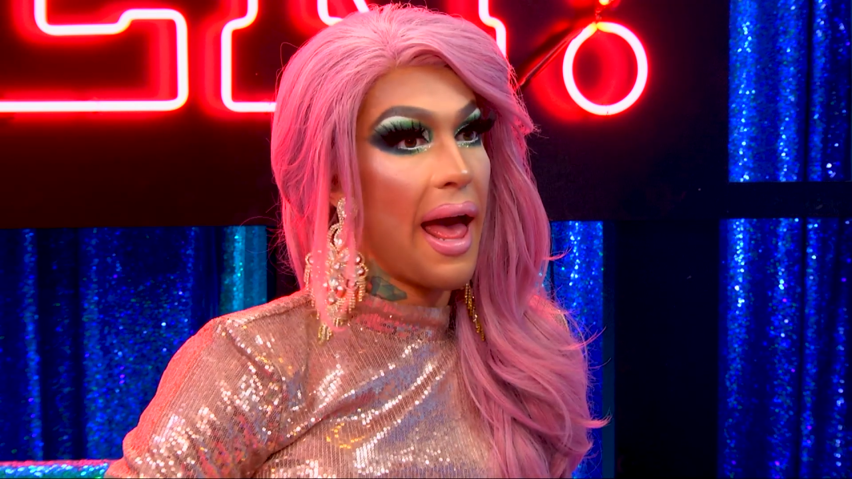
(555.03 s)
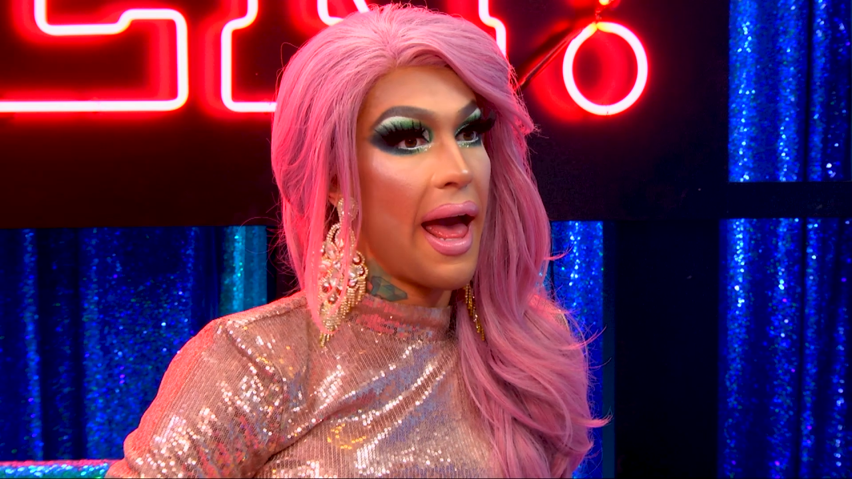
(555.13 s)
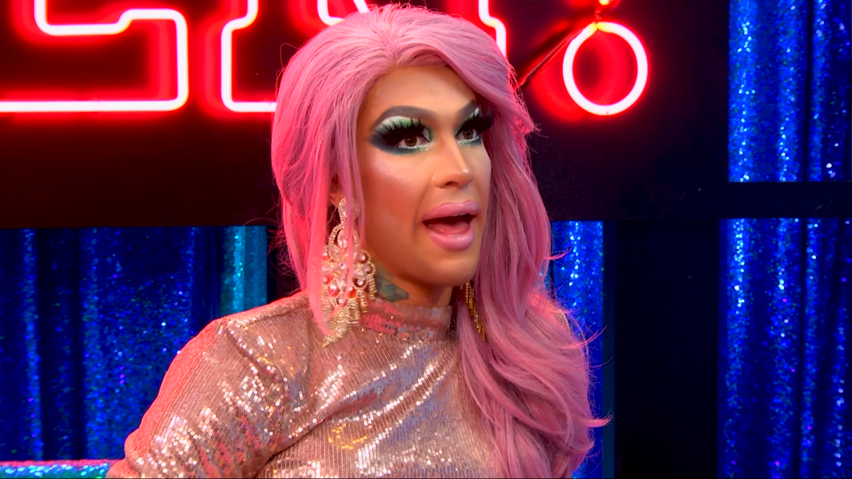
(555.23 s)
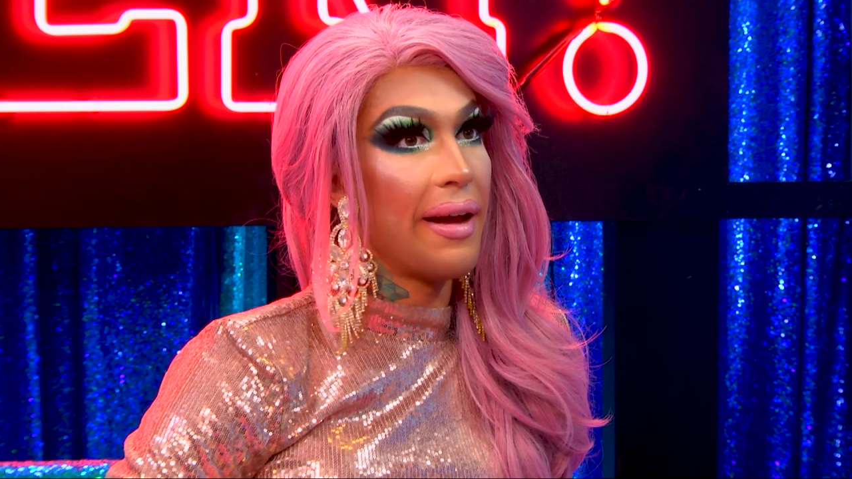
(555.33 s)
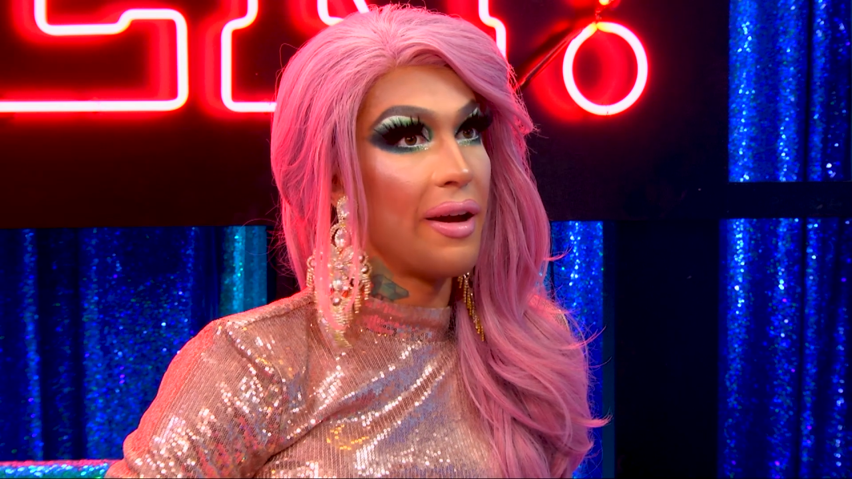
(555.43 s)

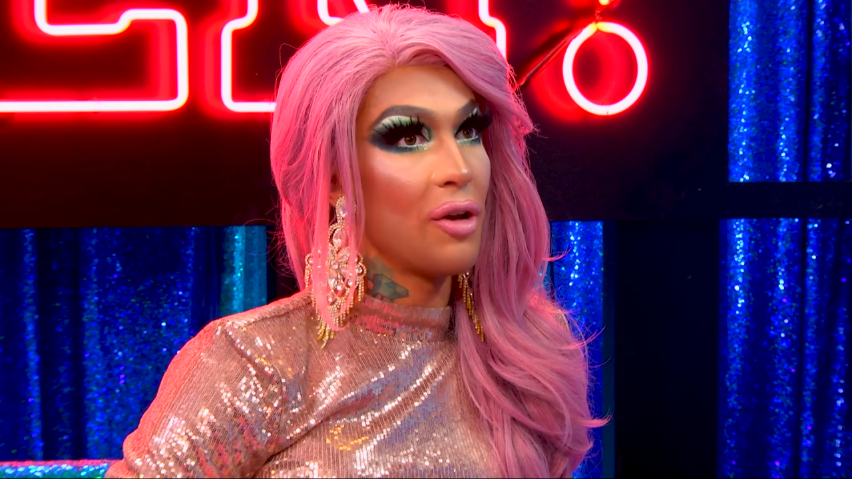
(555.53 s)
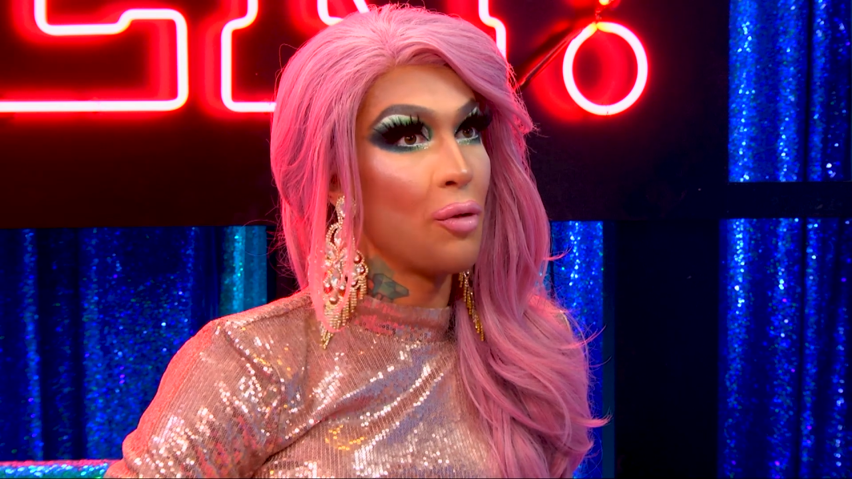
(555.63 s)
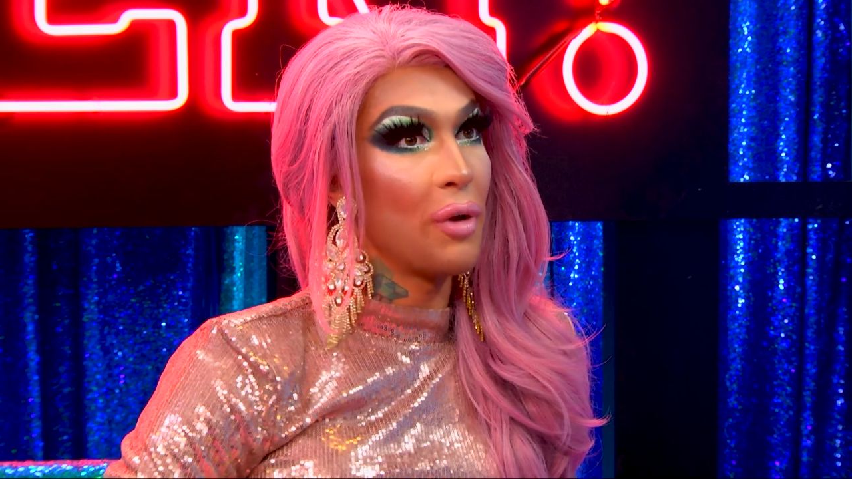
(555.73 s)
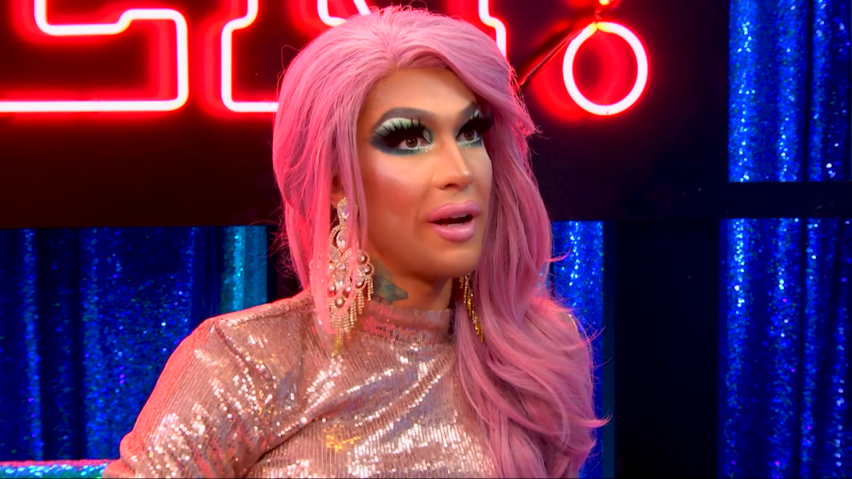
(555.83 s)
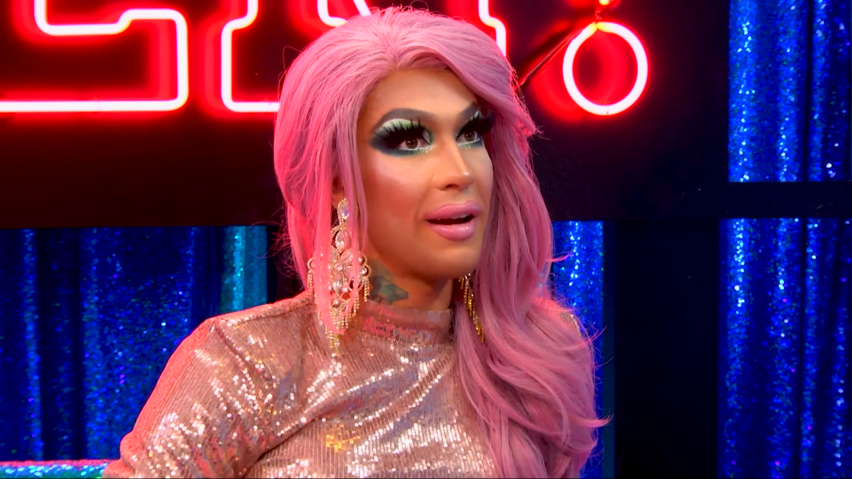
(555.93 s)
And
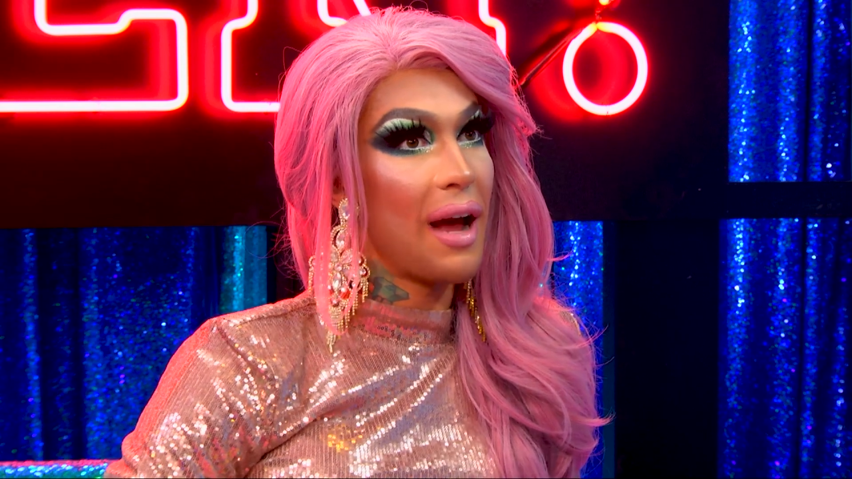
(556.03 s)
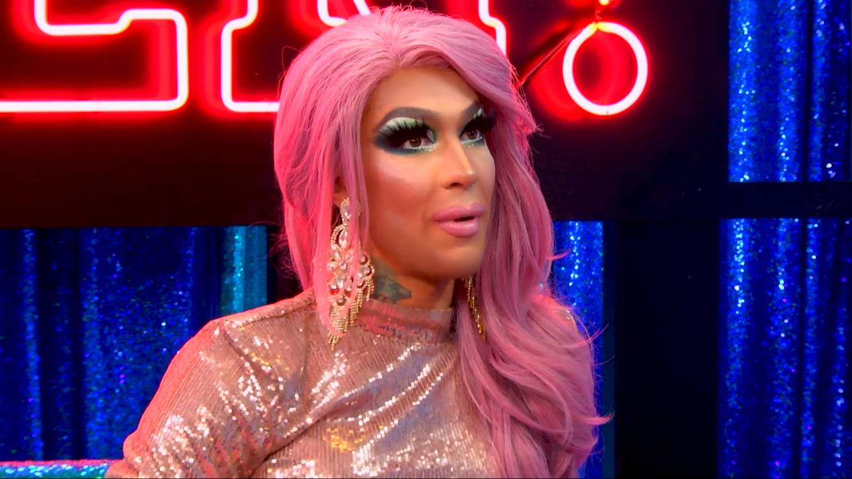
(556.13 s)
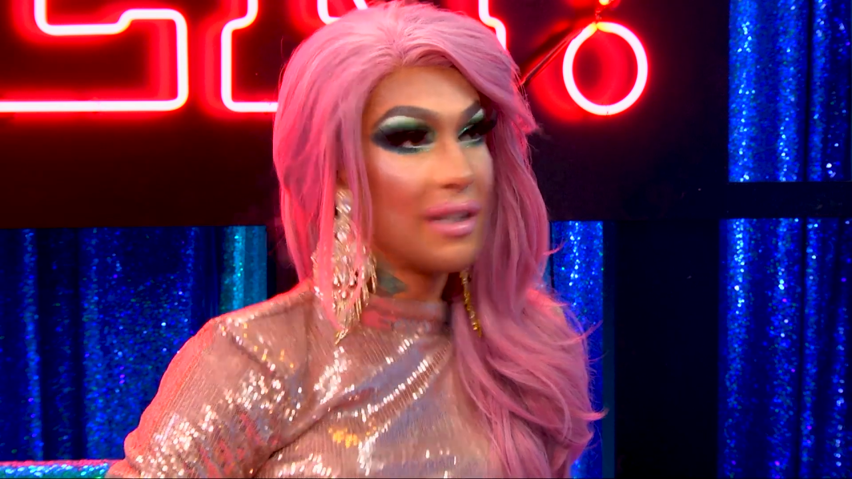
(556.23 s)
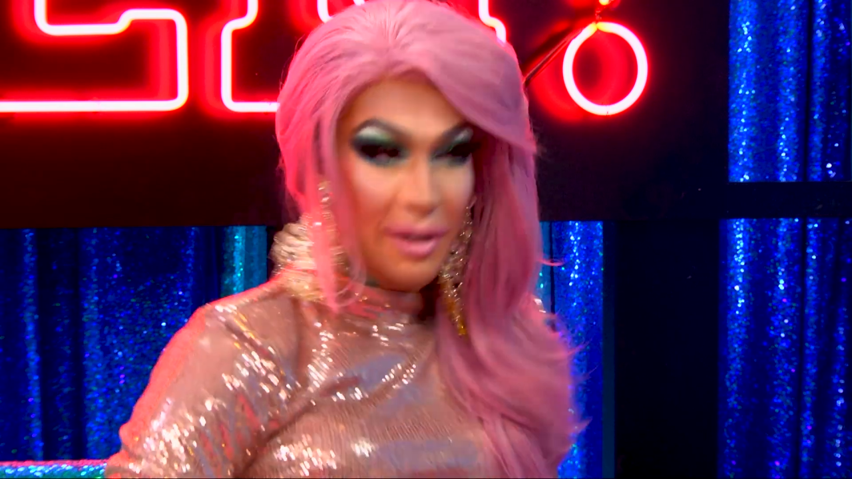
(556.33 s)
Eureka and I went